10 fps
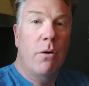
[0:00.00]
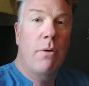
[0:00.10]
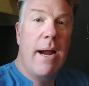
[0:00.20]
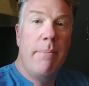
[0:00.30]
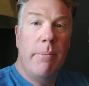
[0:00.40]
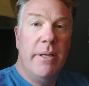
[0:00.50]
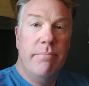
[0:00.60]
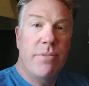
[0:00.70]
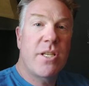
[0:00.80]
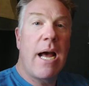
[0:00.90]
grab them
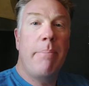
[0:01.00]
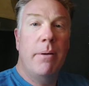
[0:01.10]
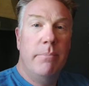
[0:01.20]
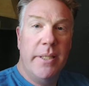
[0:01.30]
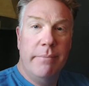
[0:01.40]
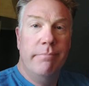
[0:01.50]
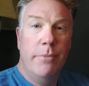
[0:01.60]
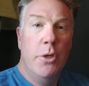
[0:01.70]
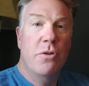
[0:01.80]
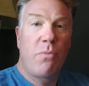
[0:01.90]
and stop them and
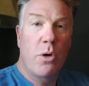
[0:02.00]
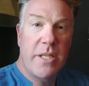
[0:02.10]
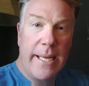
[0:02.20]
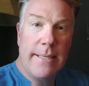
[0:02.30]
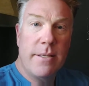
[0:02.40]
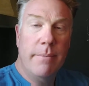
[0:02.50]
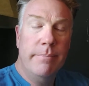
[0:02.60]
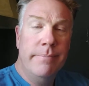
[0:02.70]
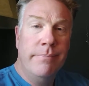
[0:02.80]
use force against them.